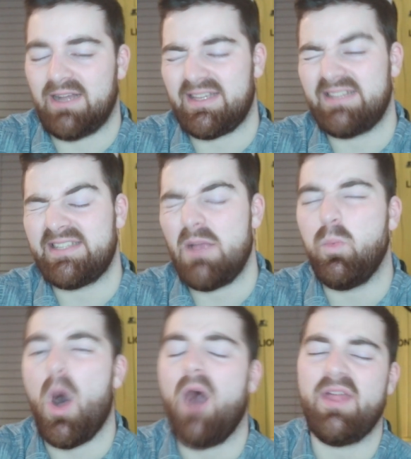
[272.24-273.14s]
say
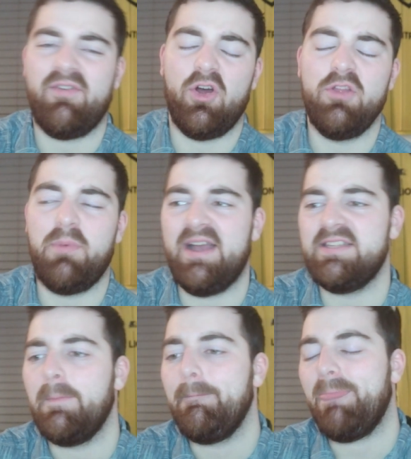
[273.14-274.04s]
wild effort over the bar.
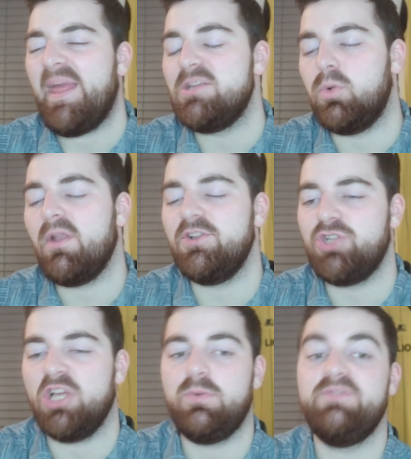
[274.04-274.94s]
It's one of those
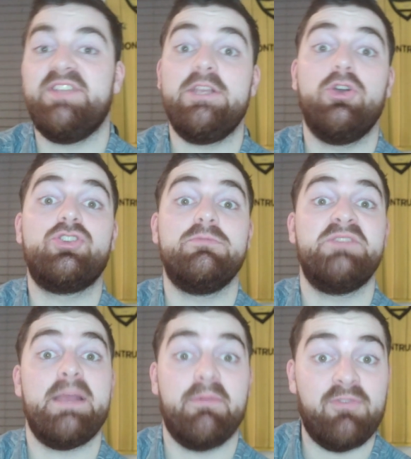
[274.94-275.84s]
chances we've seen Goodrum
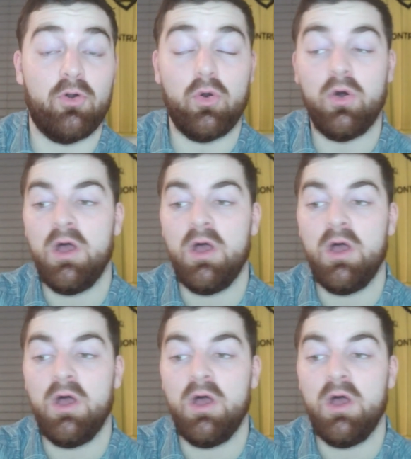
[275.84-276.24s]
take before.